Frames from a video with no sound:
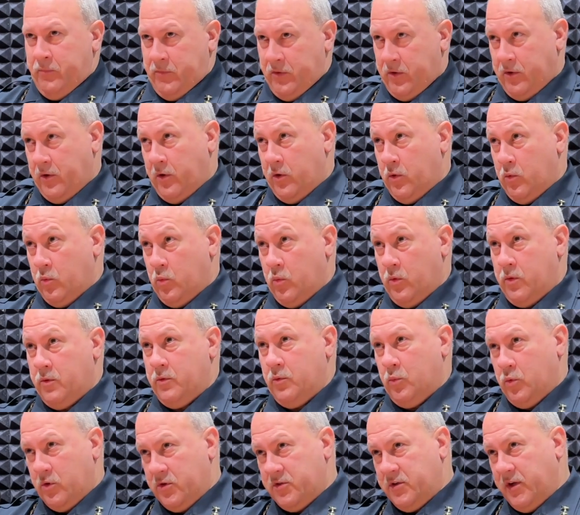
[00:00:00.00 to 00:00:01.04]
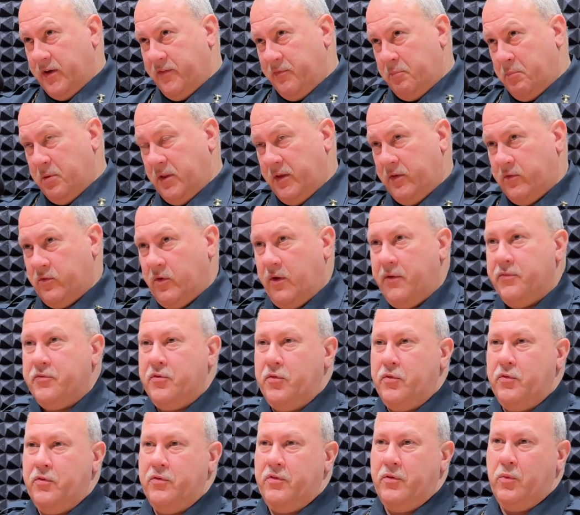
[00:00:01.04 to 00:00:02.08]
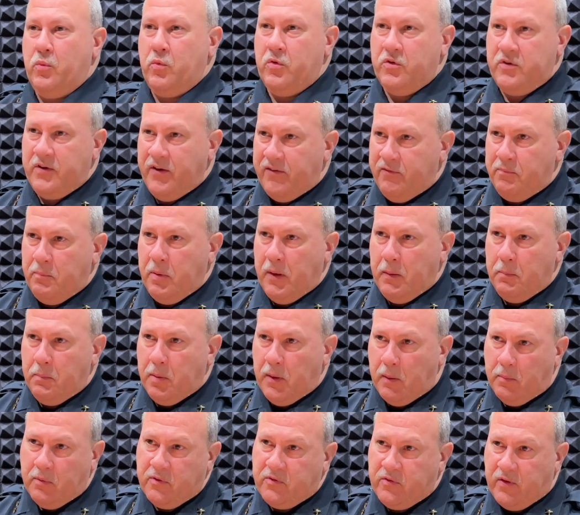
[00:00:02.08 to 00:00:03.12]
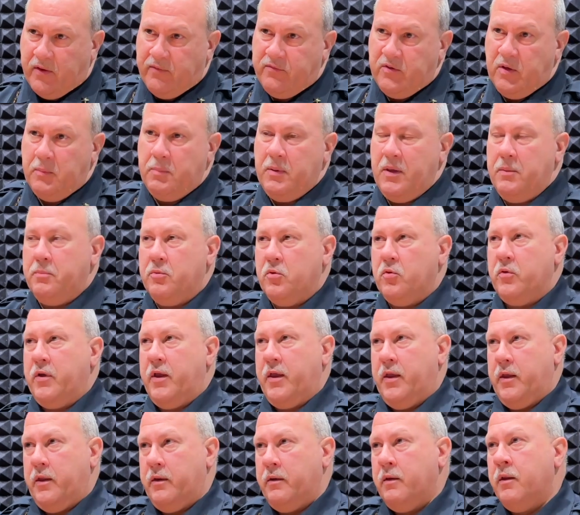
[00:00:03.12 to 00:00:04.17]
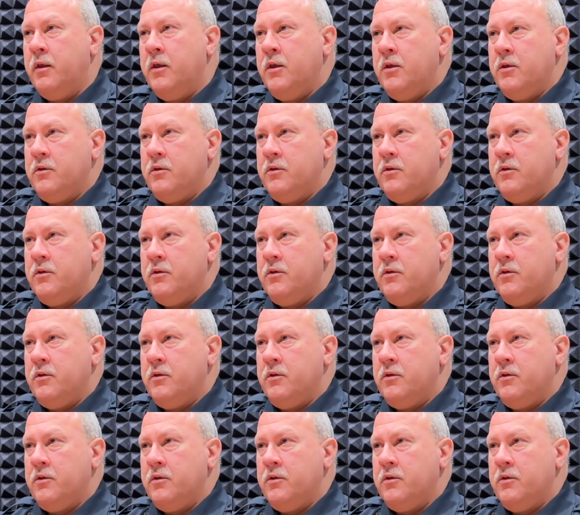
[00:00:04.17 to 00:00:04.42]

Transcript: we're tough police officers and we're tough public safety people, and